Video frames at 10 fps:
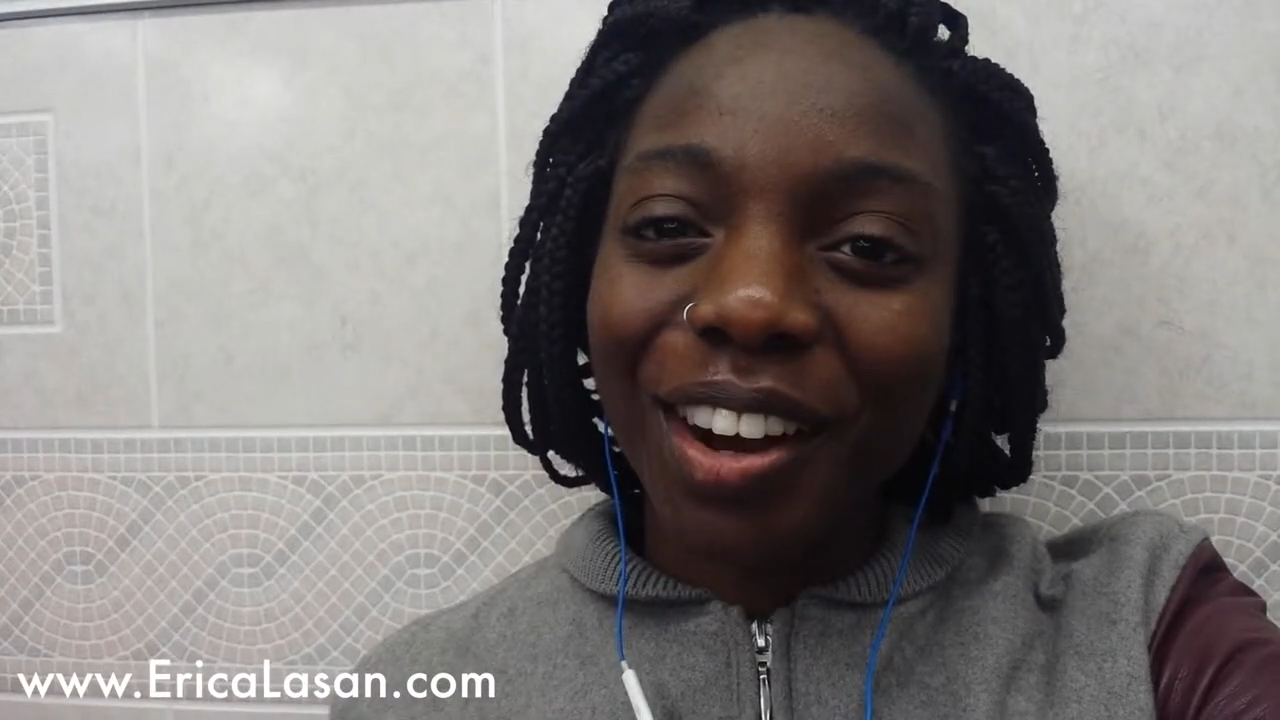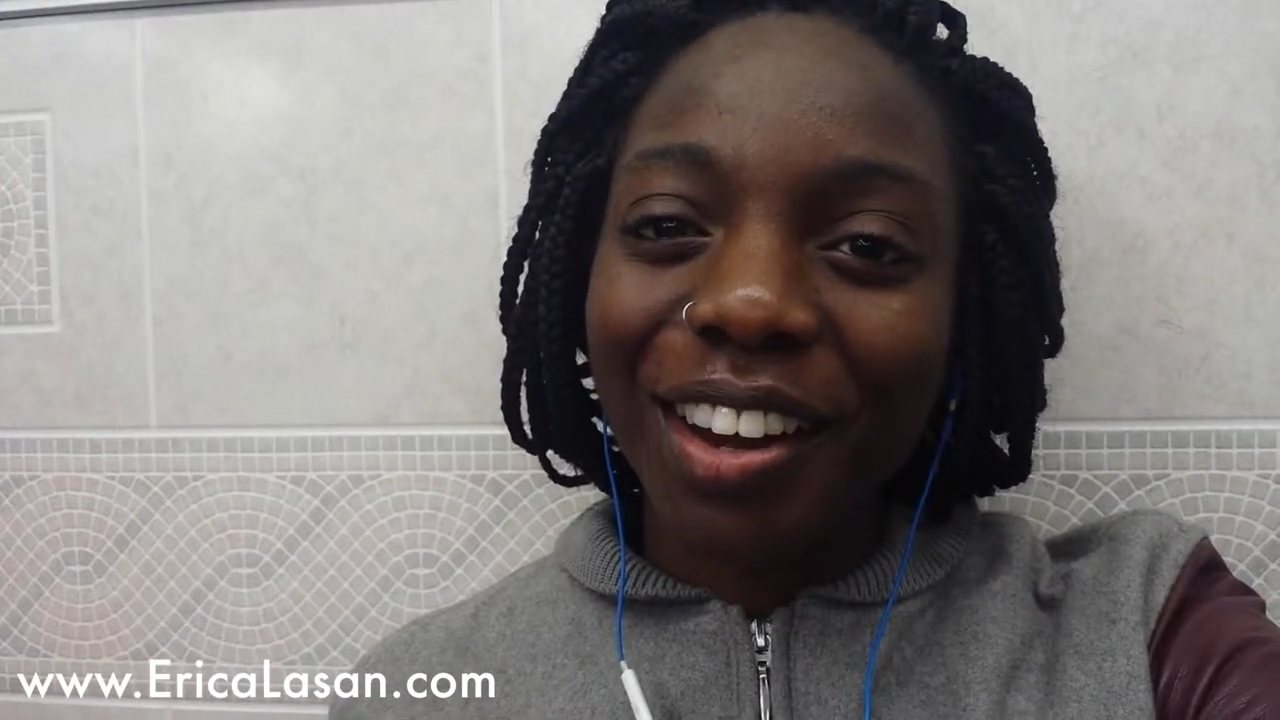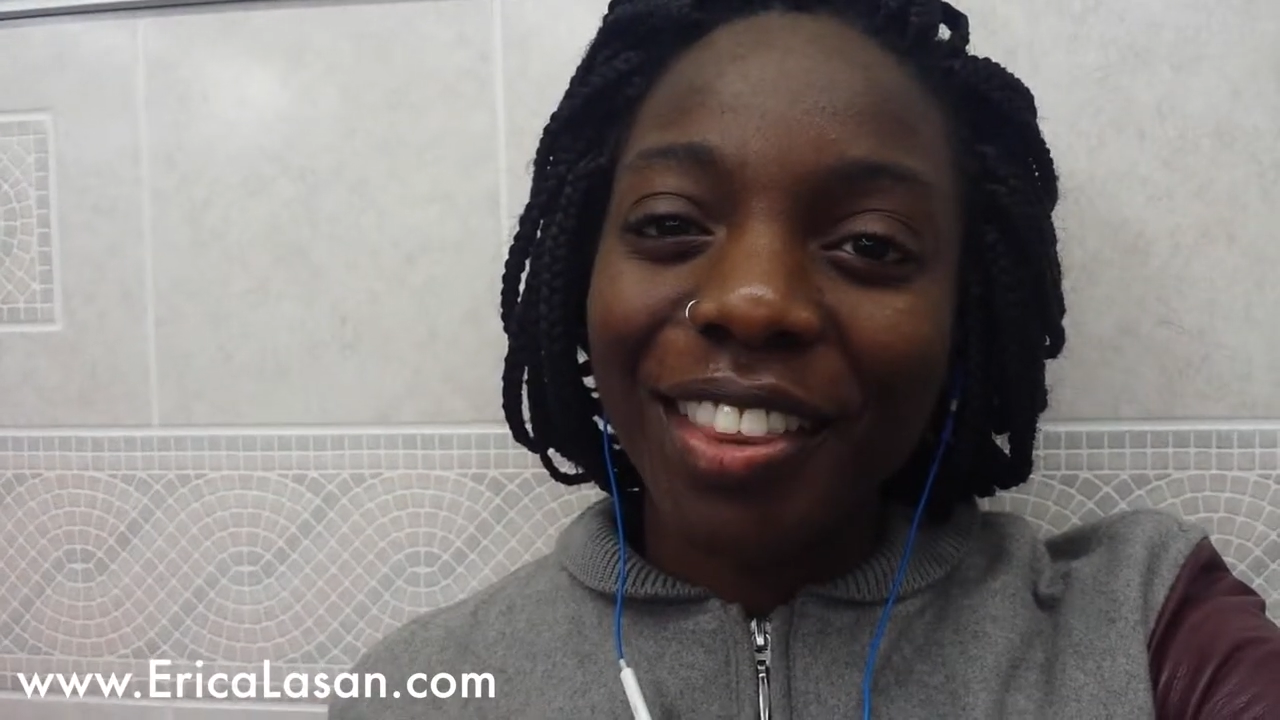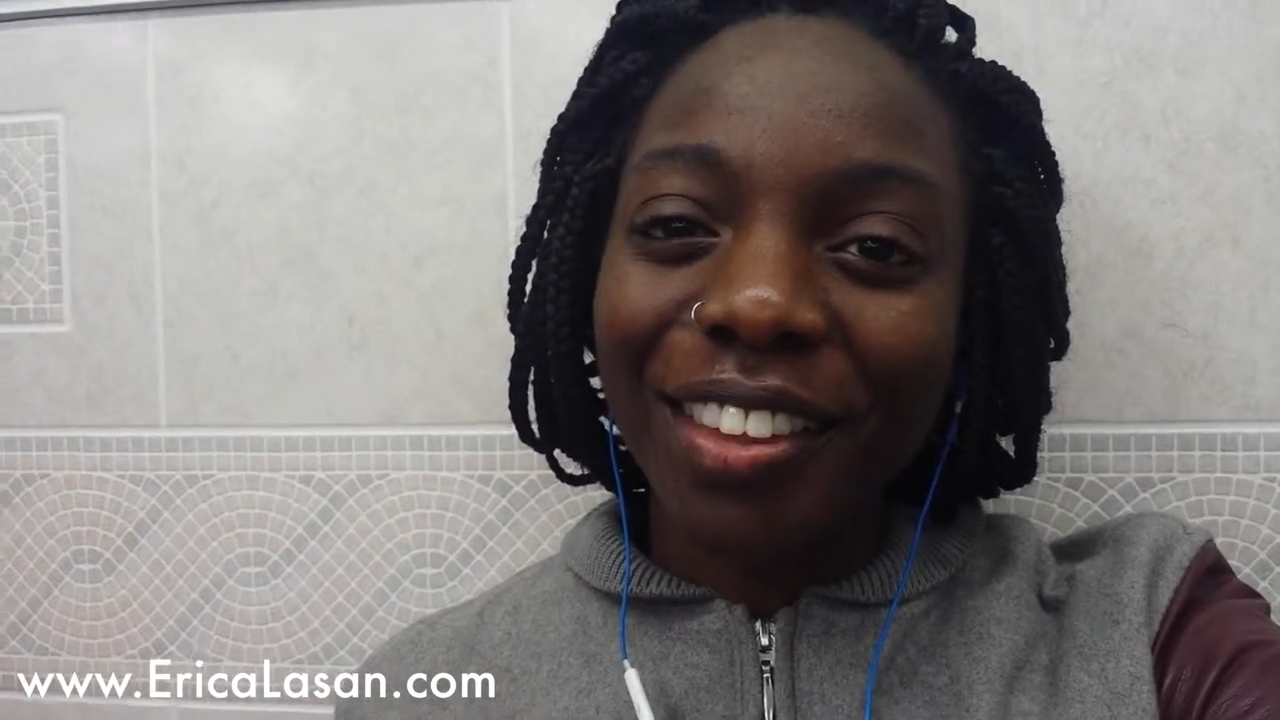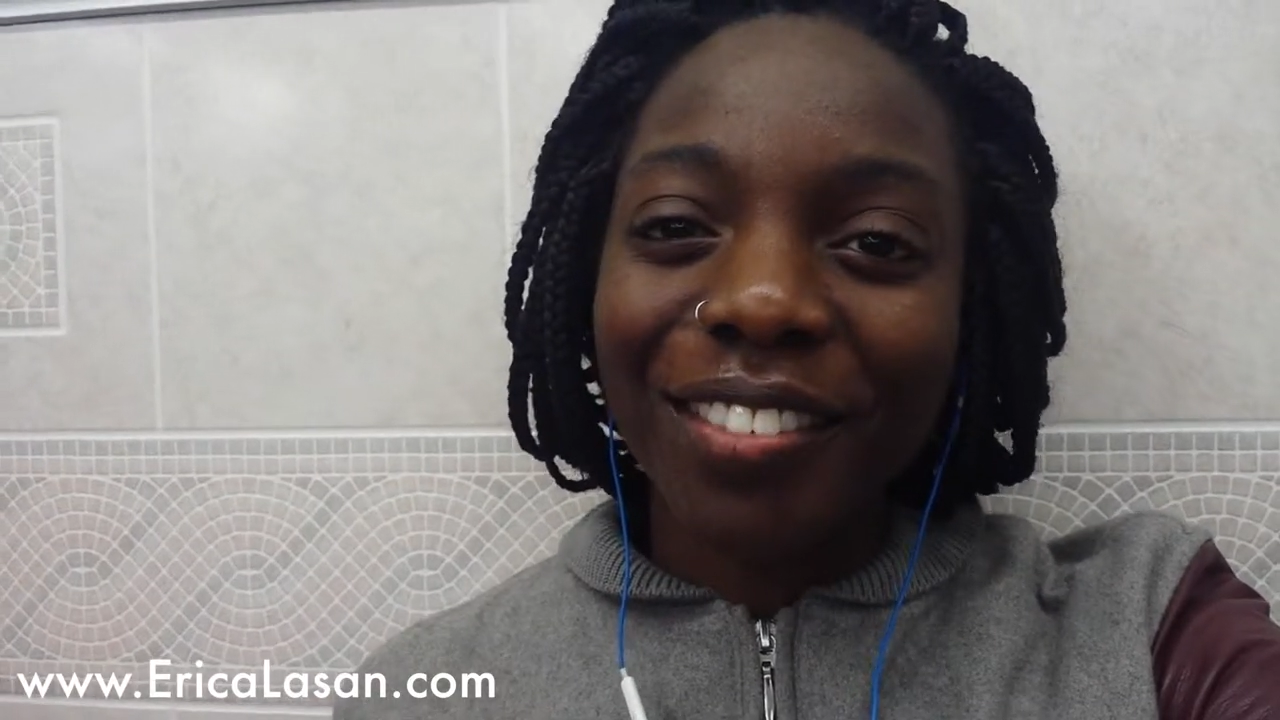
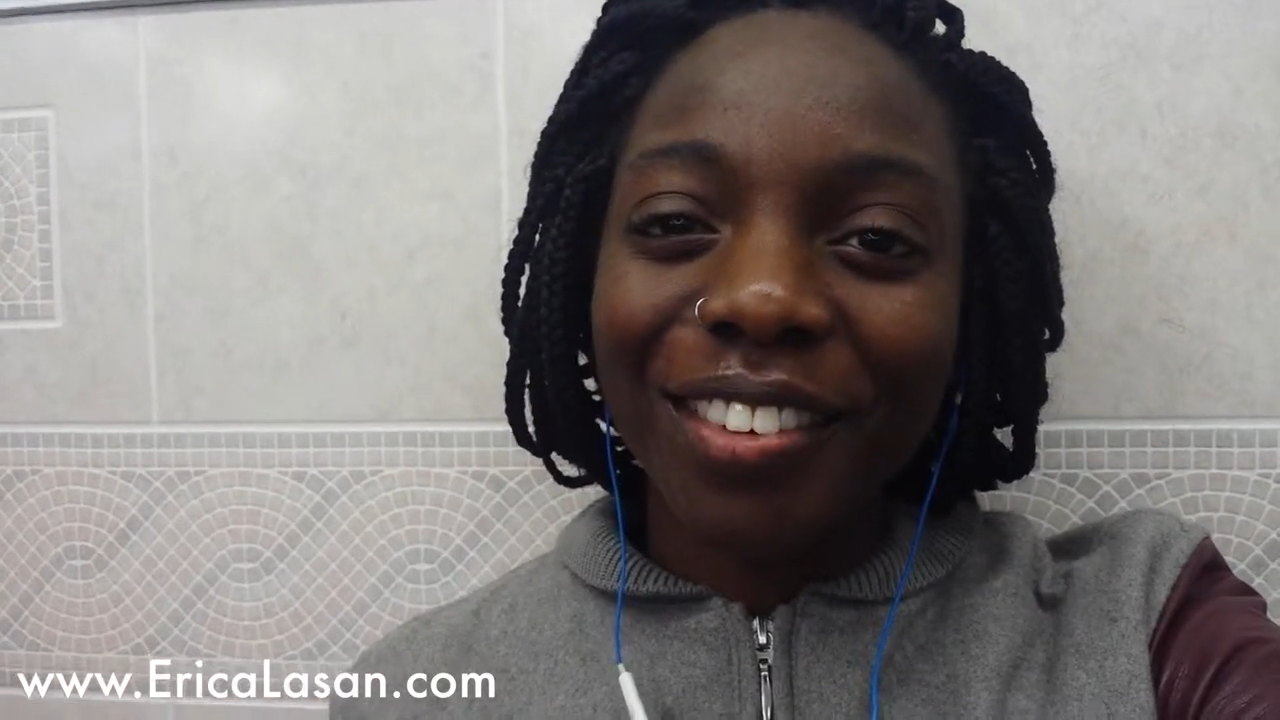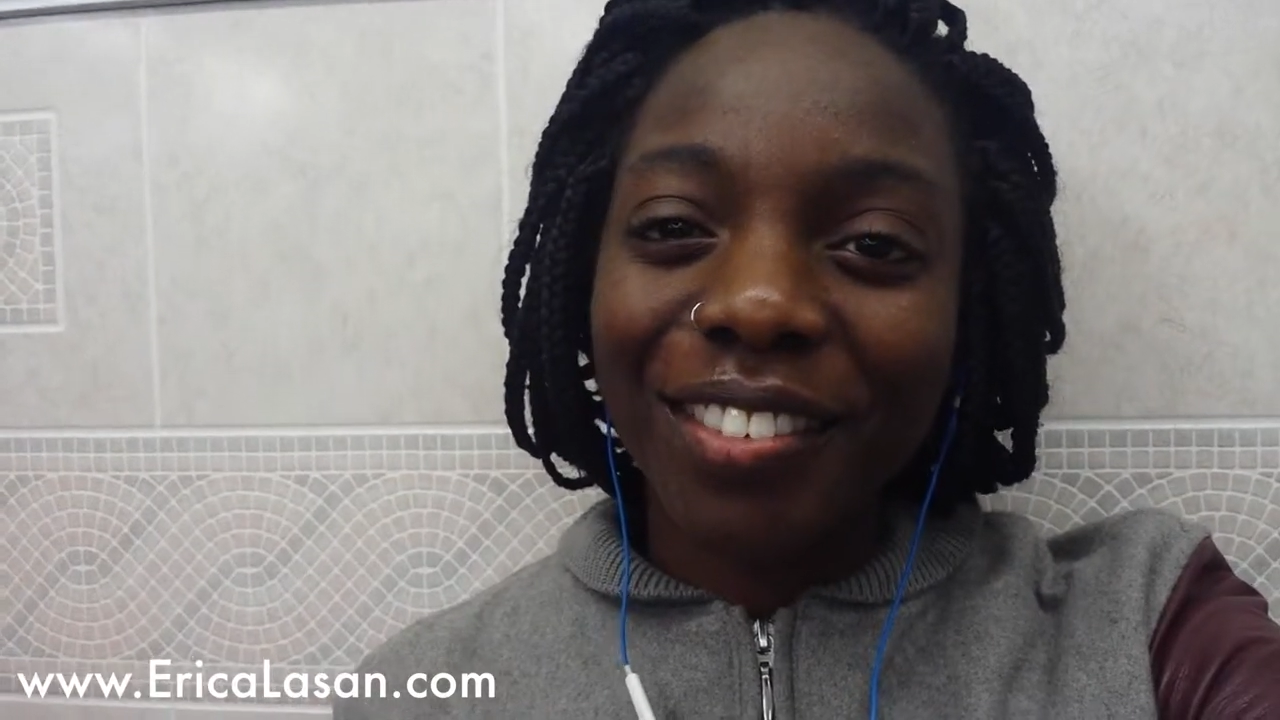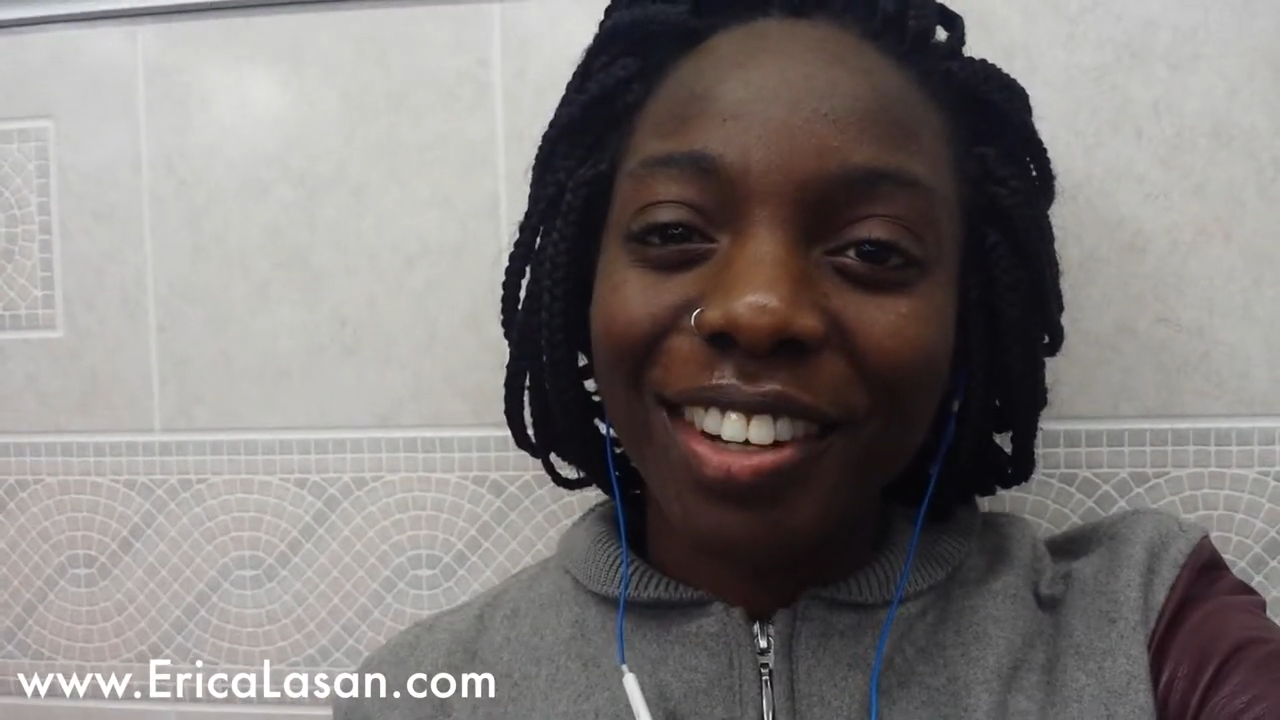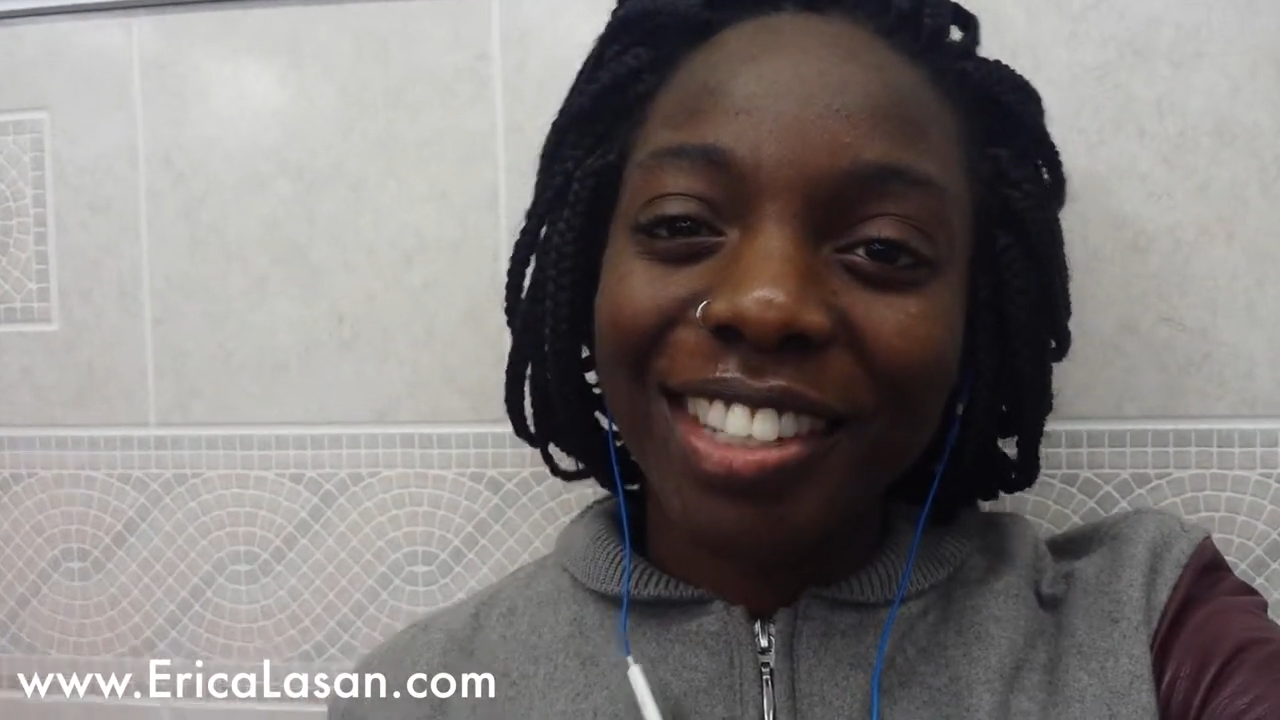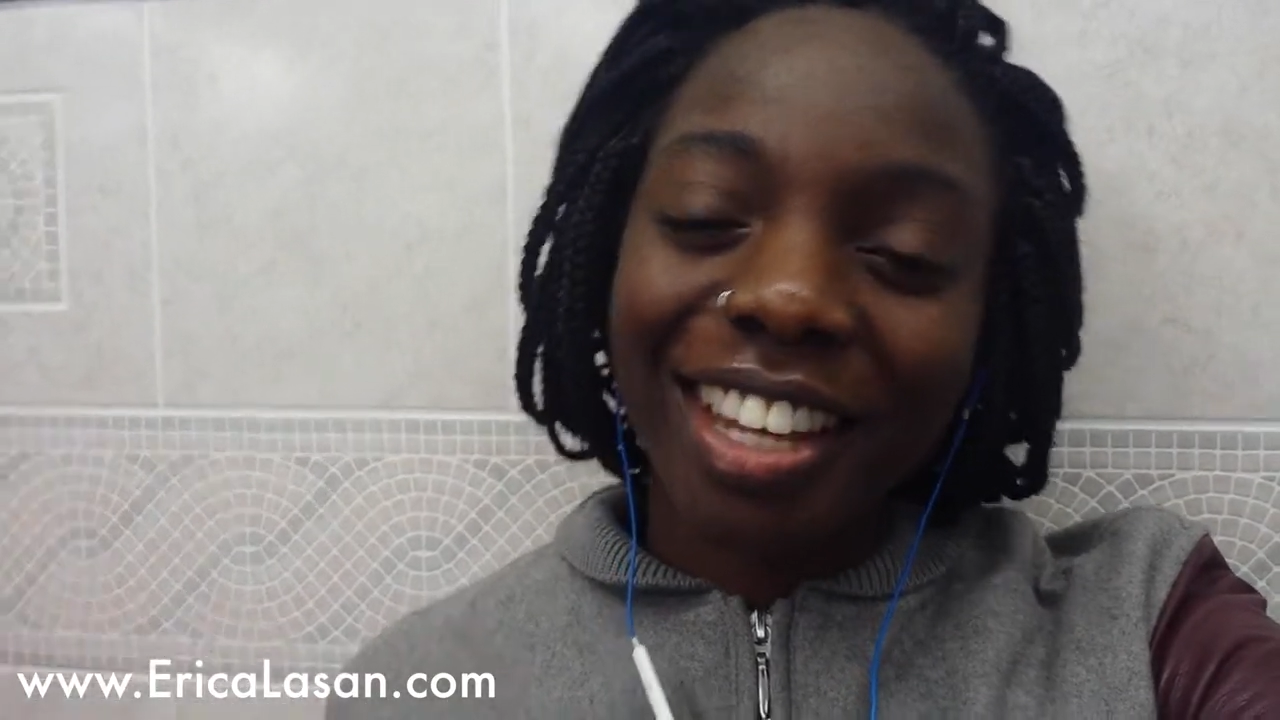are
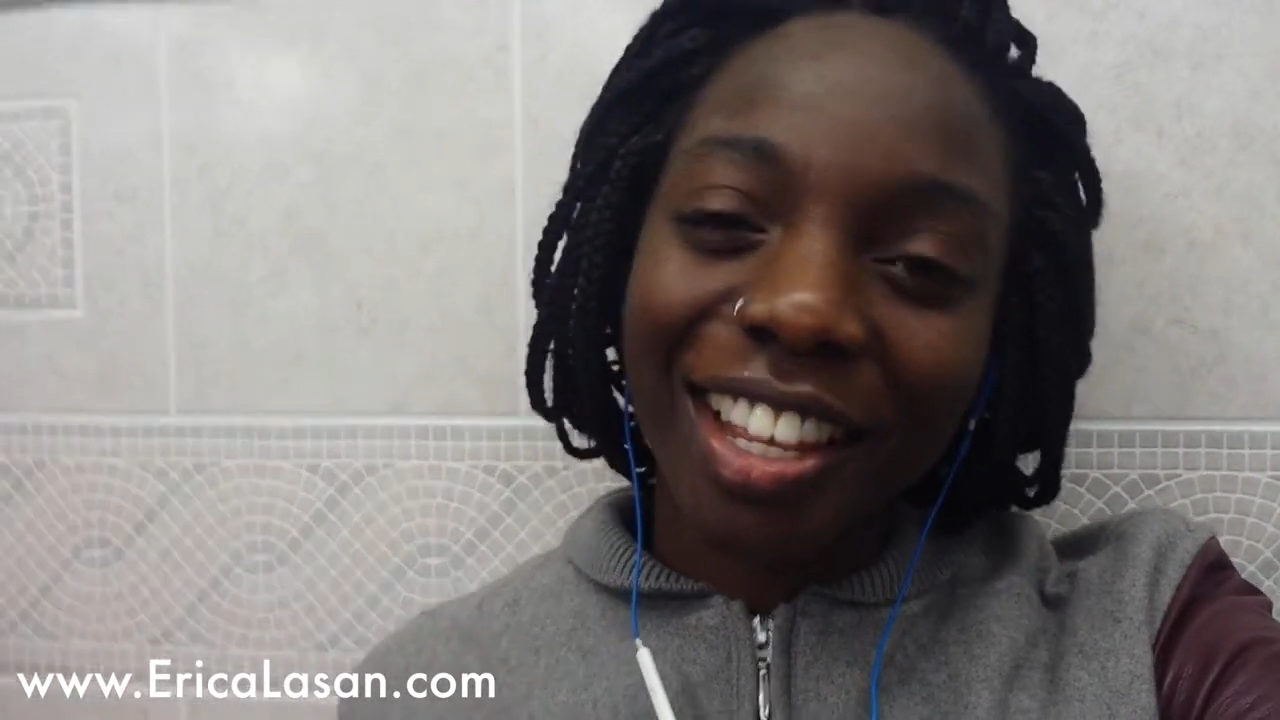living rich